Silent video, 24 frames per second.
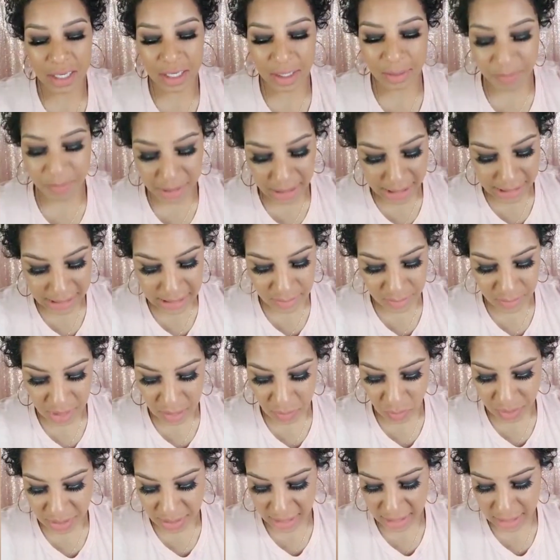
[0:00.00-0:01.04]
blessed me
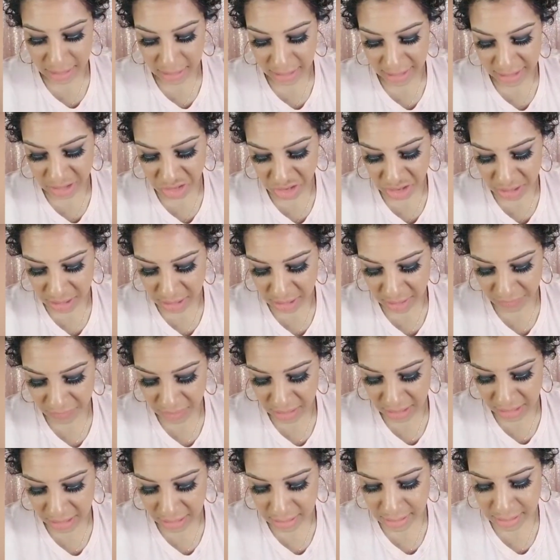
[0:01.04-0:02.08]
with a collection of
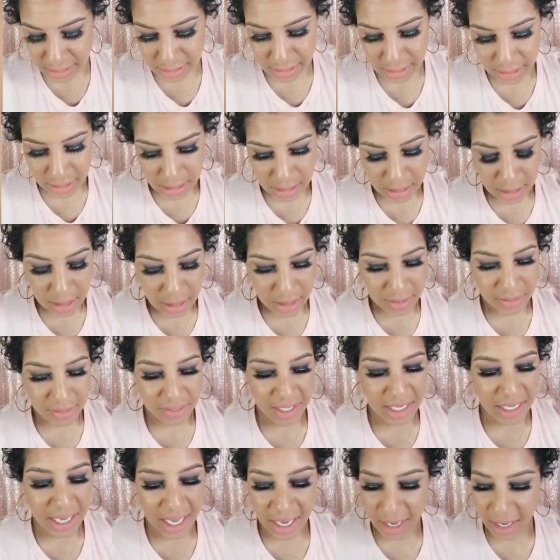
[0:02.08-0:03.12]
NYX.
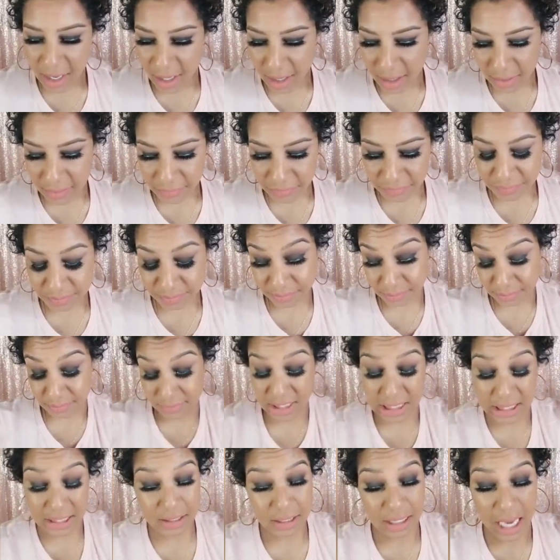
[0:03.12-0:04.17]
They have,
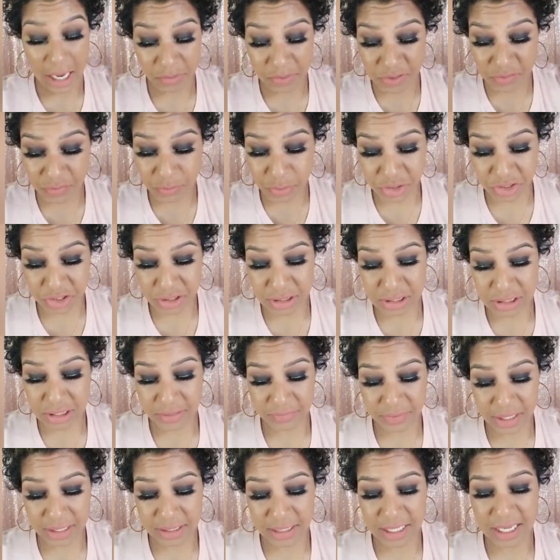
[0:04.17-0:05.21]
and I was fortunate enough,
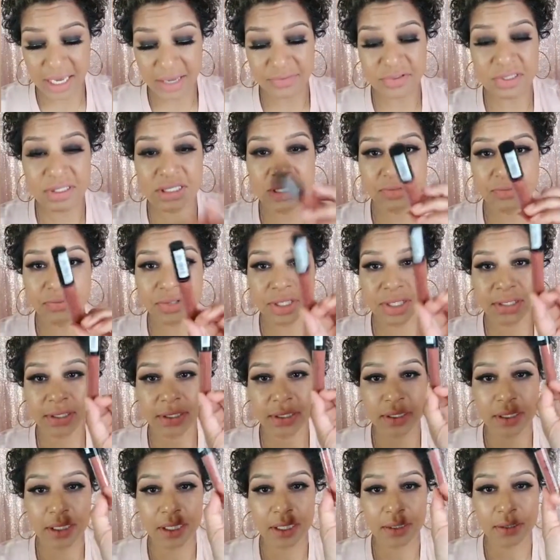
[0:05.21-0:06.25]
like they have different
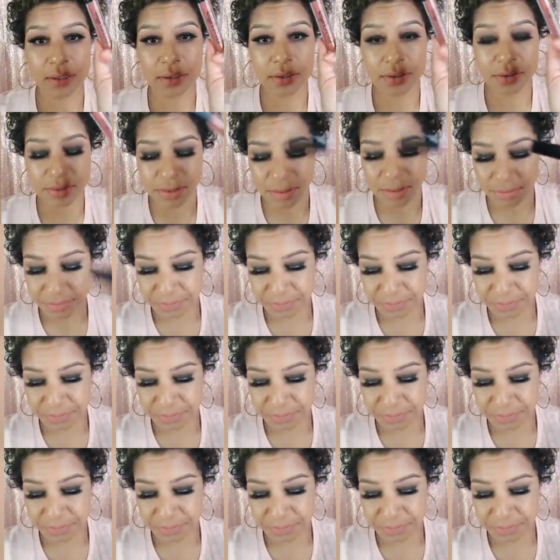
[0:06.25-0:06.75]
colors,